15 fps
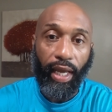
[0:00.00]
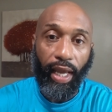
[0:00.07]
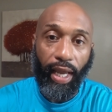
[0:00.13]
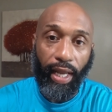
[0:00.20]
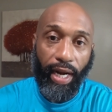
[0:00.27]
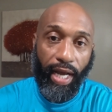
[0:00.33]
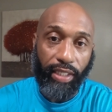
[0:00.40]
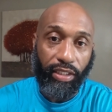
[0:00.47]

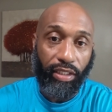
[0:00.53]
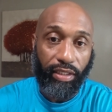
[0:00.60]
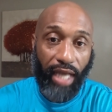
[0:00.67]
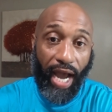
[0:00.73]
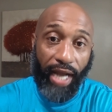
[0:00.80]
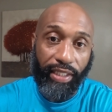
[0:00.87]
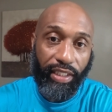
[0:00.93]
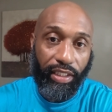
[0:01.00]
And I just
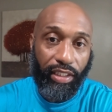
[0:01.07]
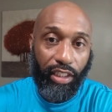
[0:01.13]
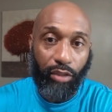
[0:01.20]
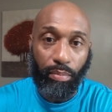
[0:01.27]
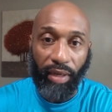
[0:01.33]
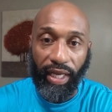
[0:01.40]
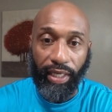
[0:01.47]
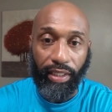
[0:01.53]
I just
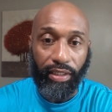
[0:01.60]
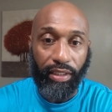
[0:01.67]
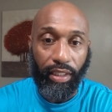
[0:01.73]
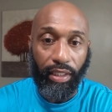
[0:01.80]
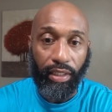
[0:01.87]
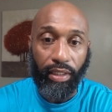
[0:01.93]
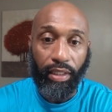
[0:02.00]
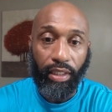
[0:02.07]
explained it to
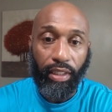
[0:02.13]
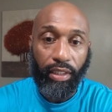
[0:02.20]
you.